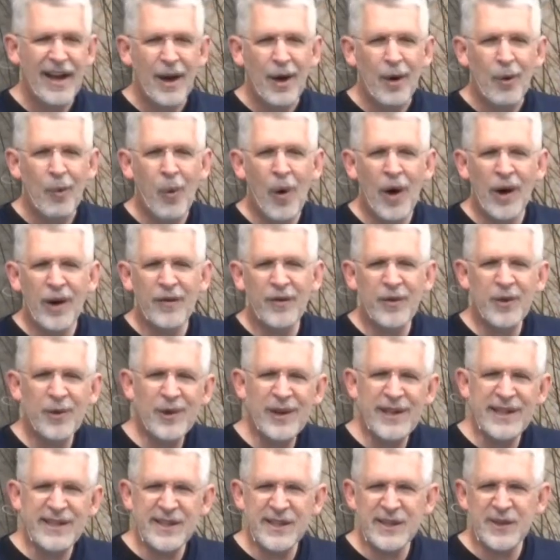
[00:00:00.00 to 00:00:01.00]
One of the
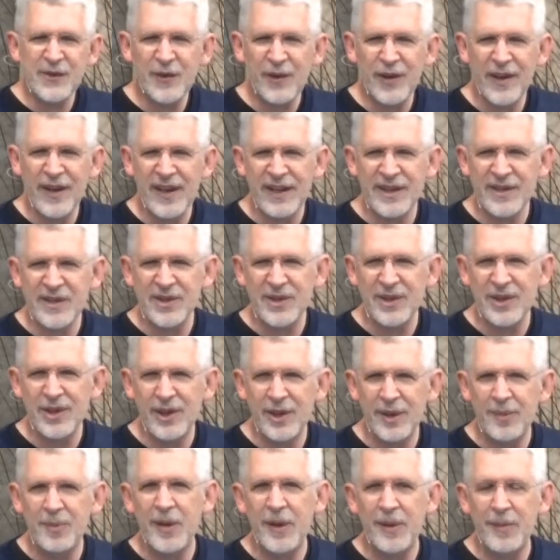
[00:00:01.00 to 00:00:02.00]
reasons for this
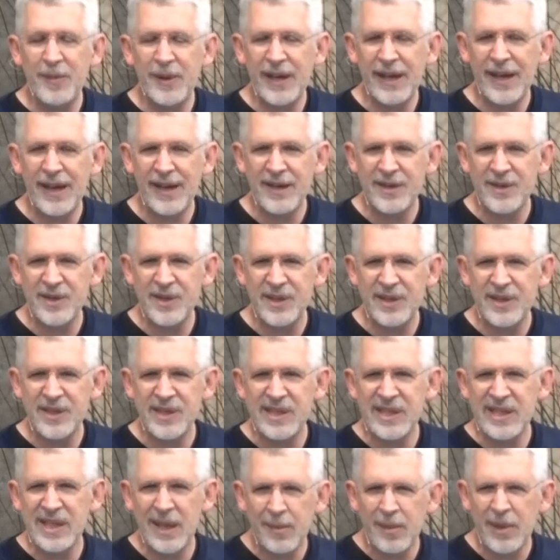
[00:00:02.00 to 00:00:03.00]
could be because
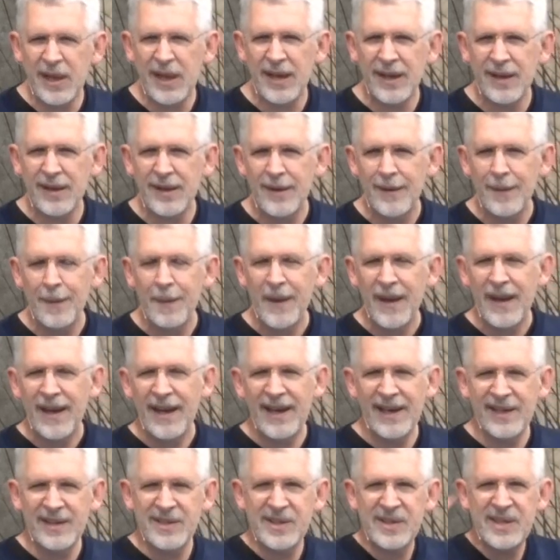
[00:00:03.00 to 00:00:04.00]
Simeon
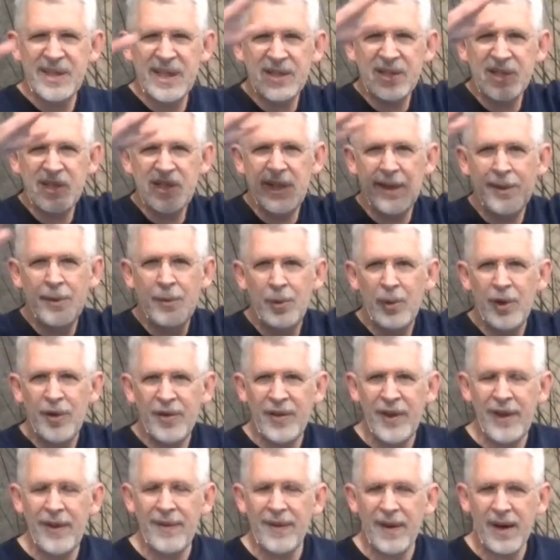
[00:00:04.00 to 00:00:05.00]
existed
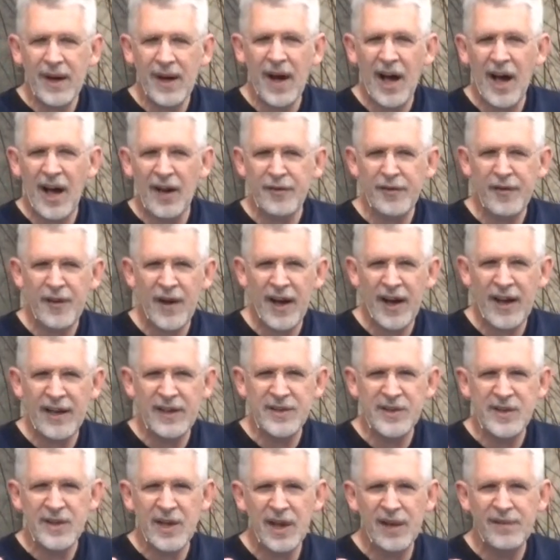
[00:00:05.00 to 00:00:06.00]
within the
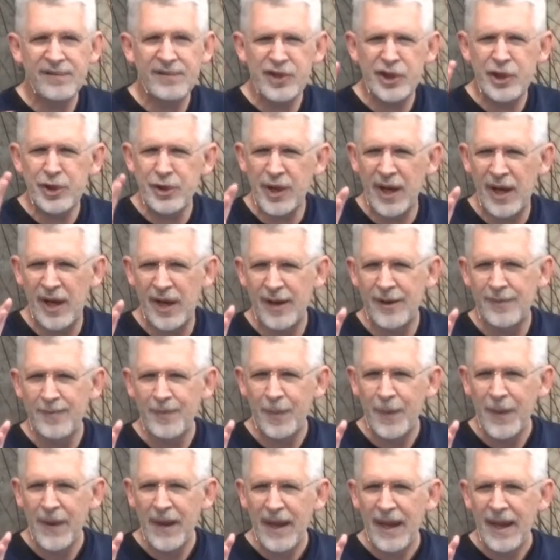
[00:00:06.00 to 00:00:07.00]
confines of Judah.
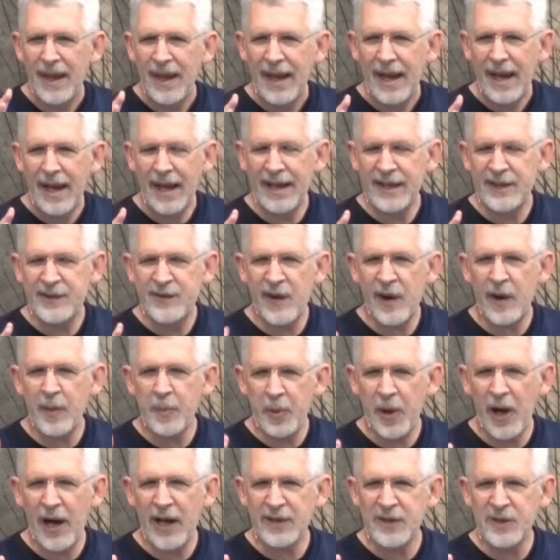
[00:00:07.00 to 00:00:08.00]
And it's very
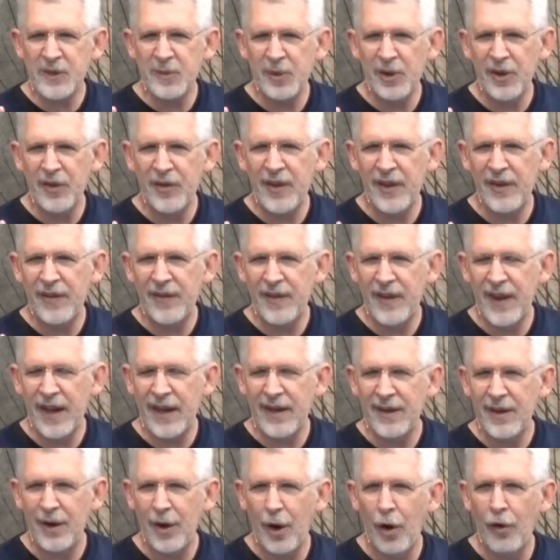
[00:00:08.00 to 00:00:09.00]
possible that,
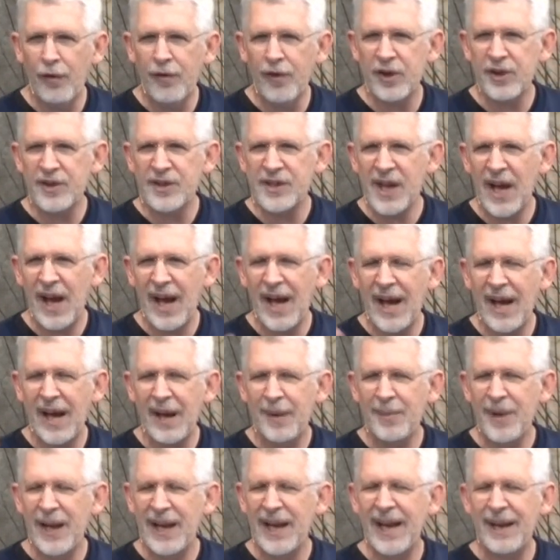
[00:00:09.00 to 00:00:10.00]
that over
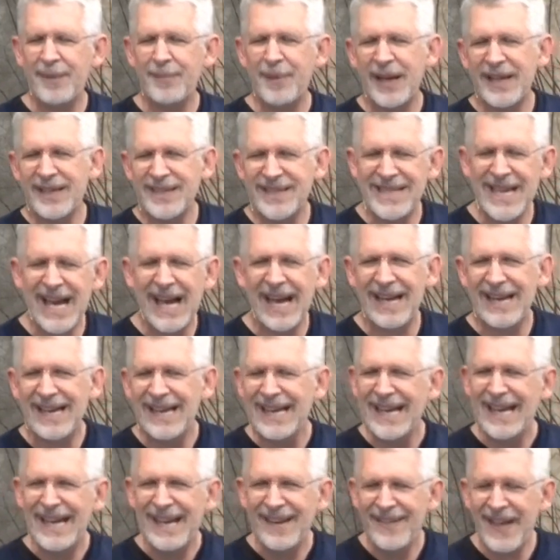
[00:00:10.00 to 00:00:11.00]
time, and but see, I,
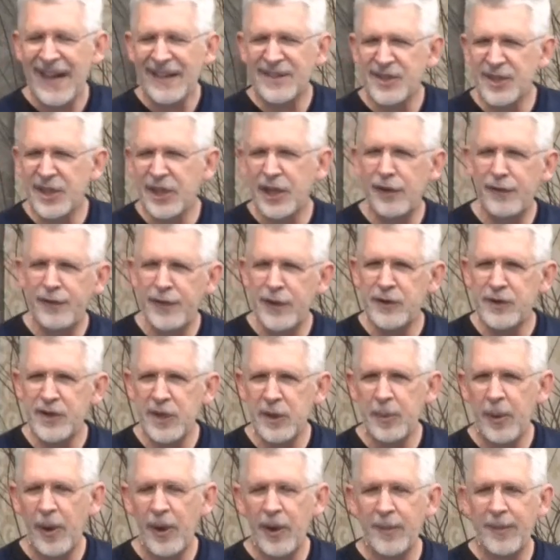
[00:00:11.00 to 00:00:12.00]
that's the
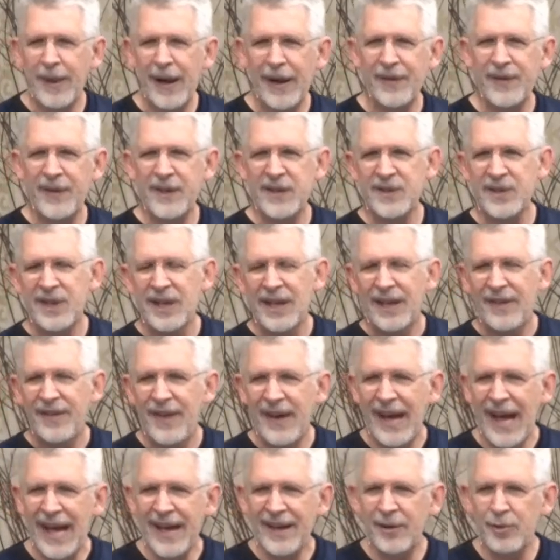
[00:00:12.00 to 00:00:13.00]
confusing part about this.
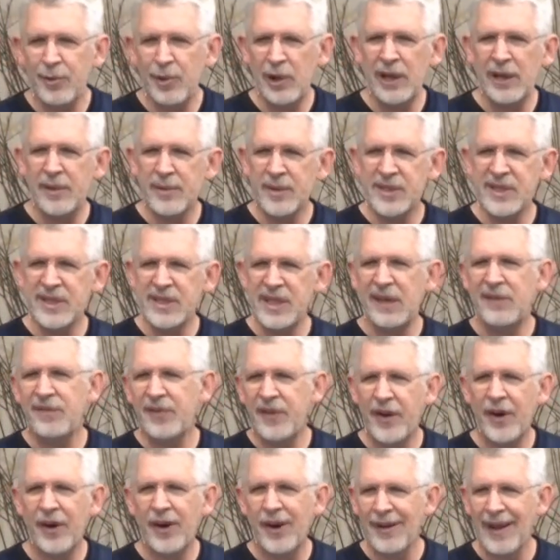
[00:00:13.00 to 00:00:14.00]
They hadn't really received
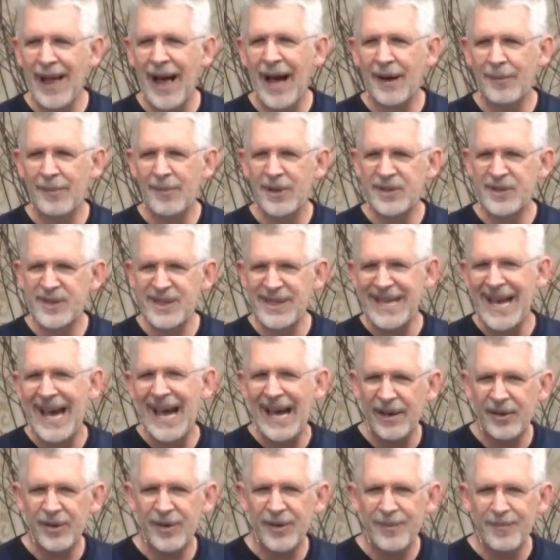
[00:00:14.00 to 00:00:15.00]
their allotments
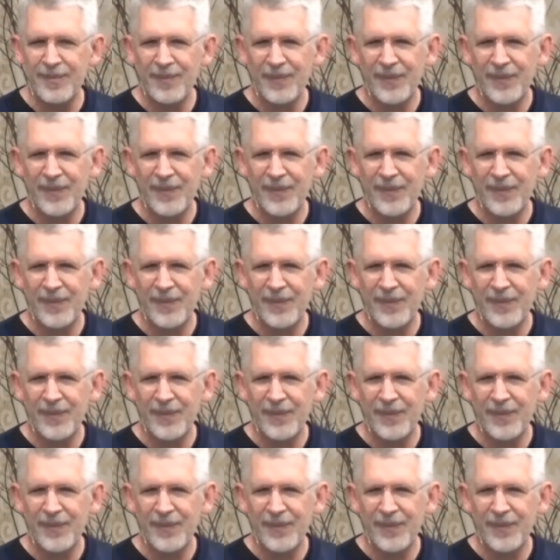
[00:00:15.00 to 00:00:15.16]
yet.